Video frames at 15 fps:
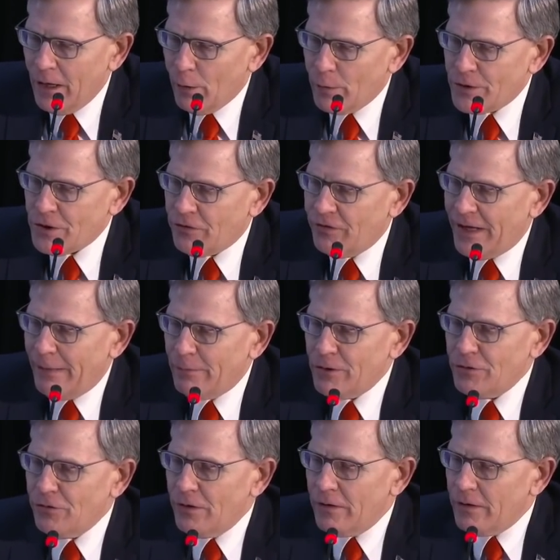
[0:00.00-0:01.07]
which
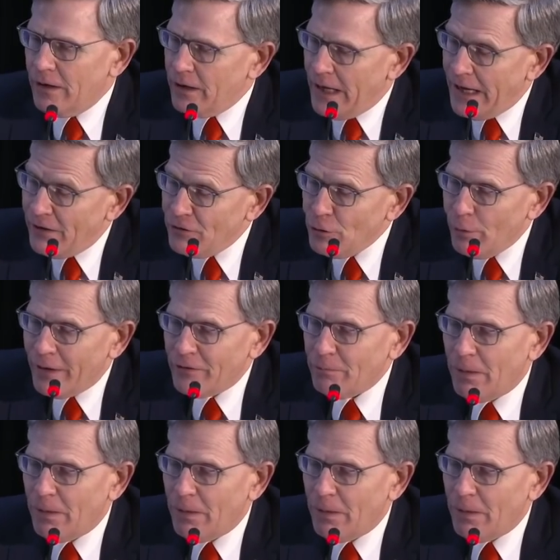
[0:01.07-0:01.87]
established as U.S.